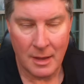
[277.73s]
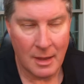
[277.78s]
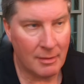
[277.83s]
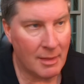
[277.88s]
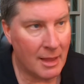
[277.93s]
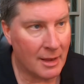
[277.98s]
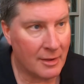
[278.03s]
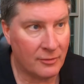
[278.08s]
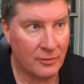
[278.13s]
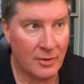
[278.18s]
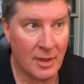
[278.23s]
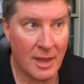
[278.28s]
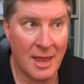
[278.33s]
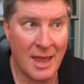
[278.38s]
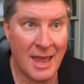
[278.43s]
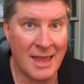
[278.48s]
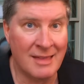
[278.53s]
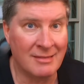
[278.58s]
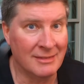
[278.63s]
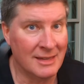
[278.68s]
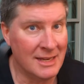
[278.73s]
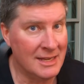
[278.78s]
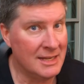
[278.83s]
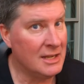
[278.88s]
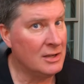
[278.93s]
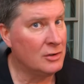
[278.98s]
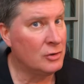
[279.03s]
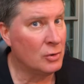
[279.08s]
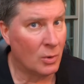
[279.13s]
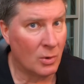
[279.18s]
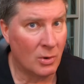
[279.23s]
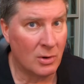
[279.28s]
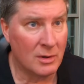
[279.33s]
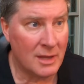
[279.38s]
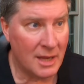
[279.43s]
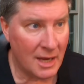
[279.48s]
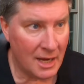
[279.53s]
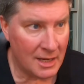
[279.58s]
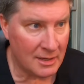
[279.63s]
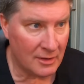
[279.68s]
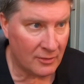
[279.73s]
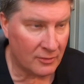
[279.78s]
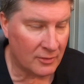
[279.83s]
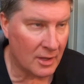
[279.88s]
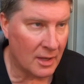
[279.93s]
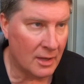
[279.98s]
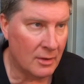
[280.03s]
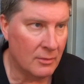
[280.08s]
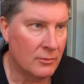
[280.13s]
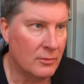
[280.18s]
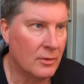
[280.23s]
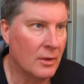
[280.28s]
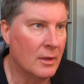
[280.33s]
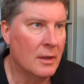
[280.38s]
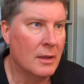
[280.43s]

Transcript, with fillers: like I say, a leaning toward kidney stones.